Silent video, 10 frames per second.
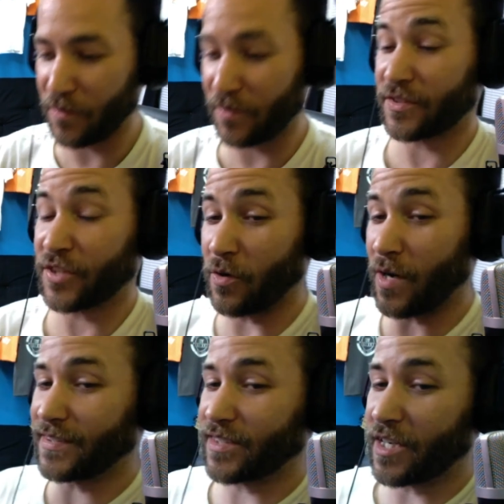so
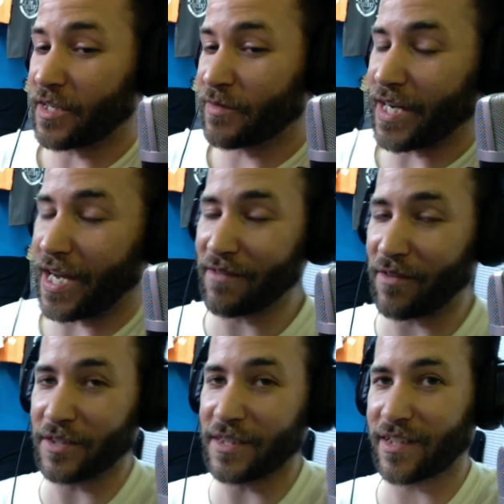I started, re- I have
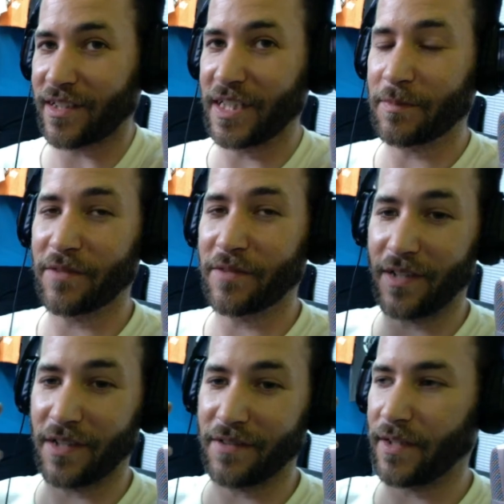all these clips of,
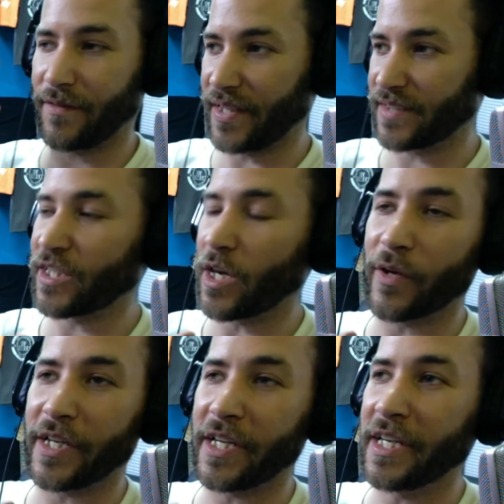of, of us
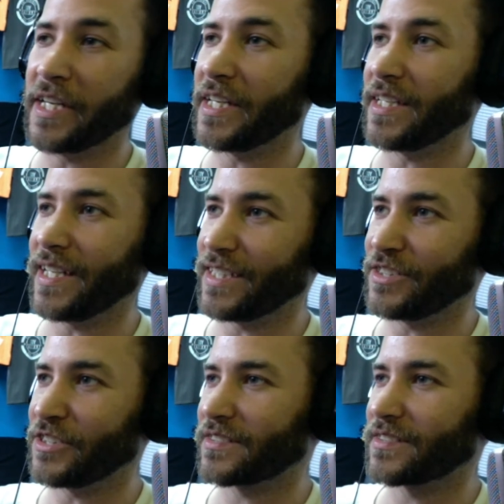going in and, and
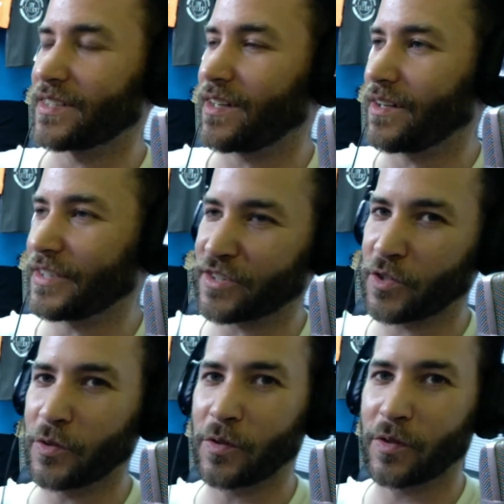just all these
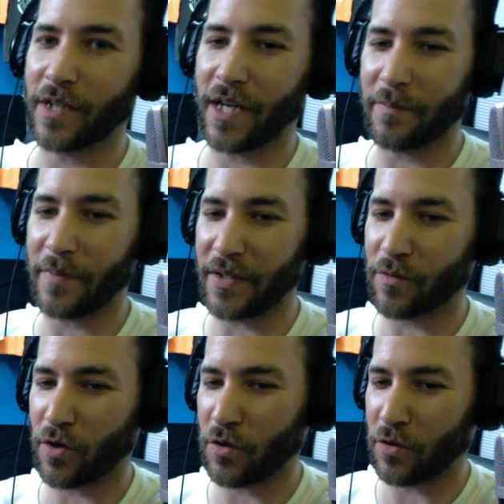cool kind of B
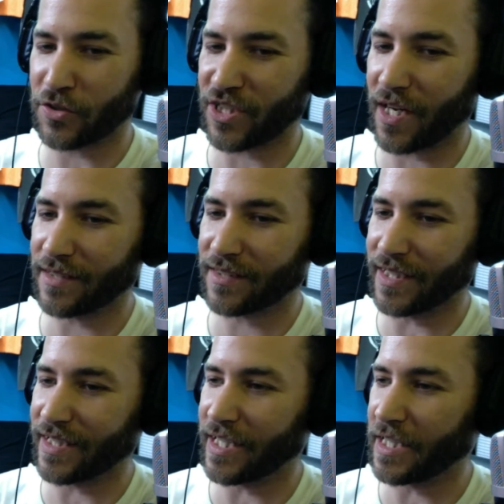roll shots.
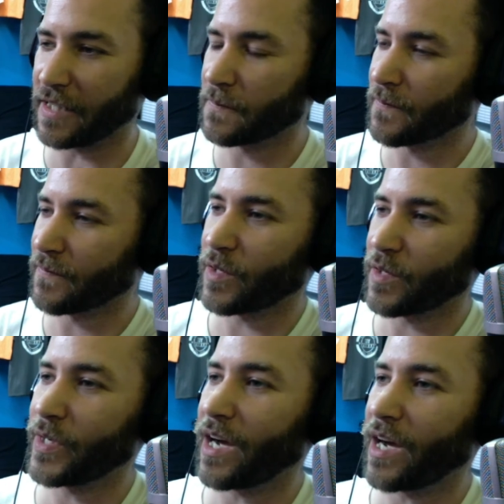And then
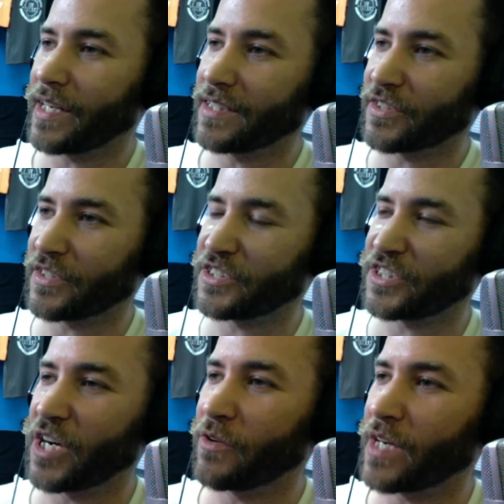we got into you the do.
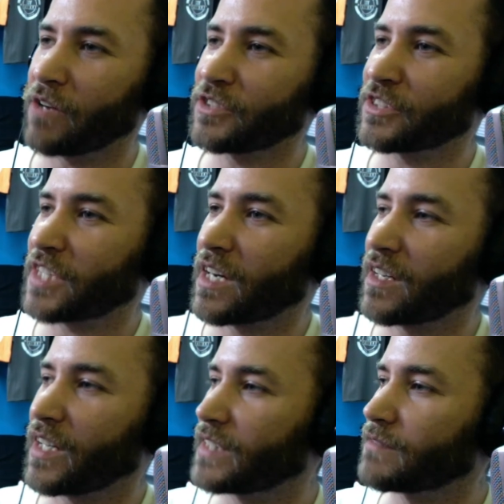show and I was just kind of
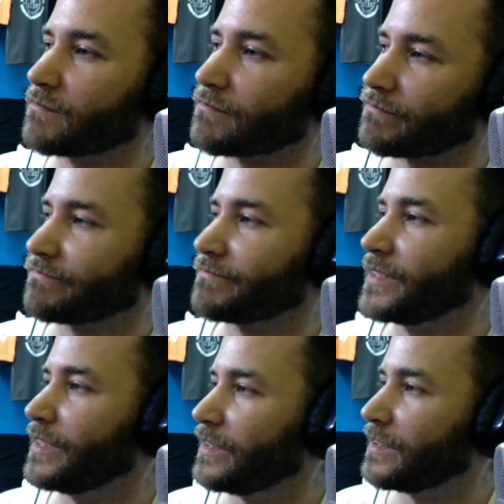like,
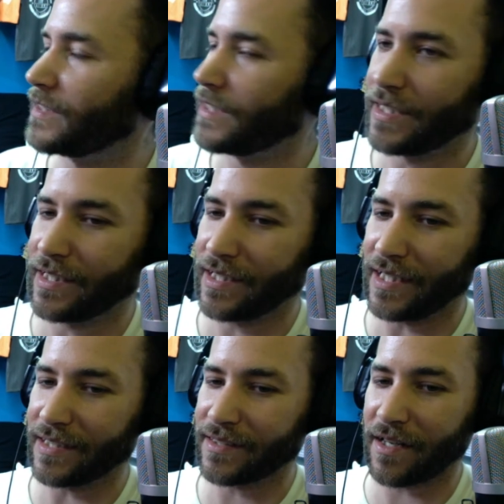yeah
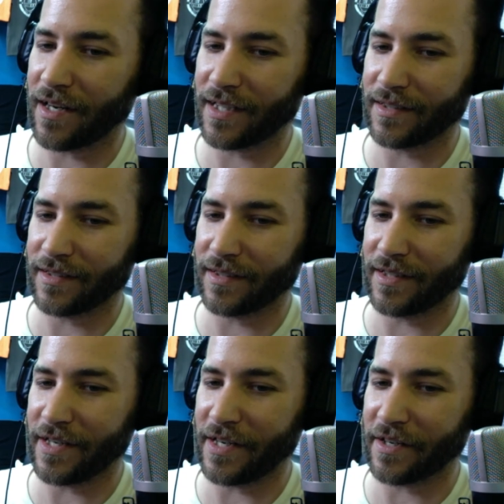it's not
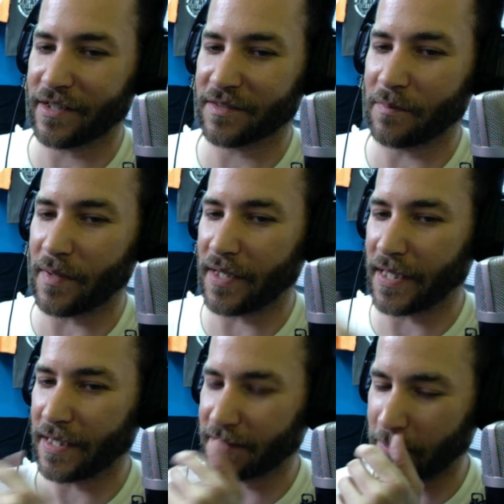near as big
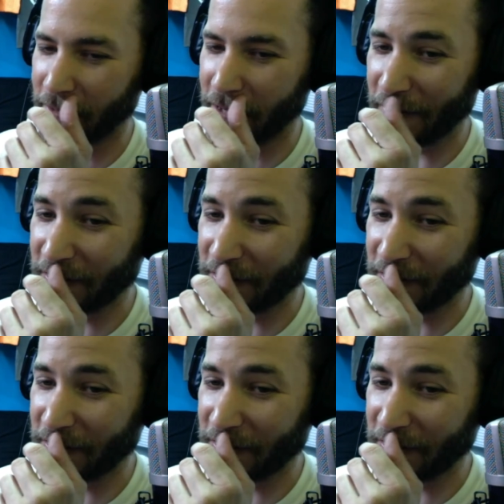as some of the other